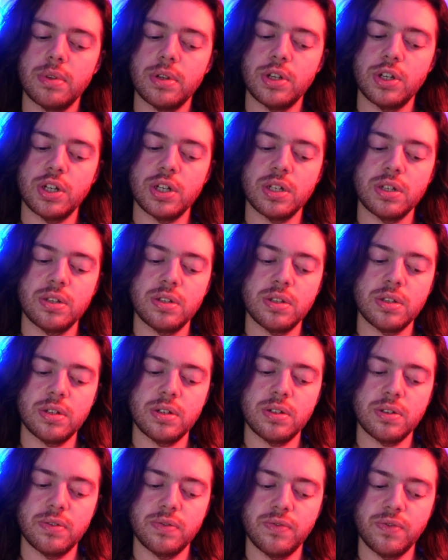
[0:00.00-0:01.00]

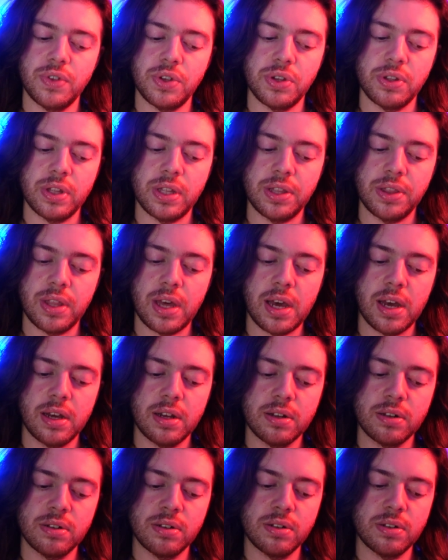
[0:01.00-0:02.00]
Just feeling
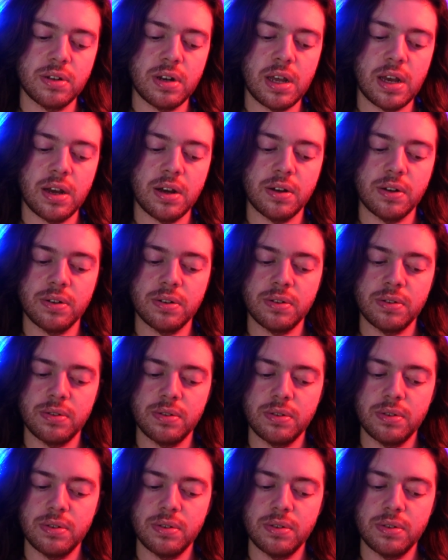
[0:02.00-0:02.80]
that now.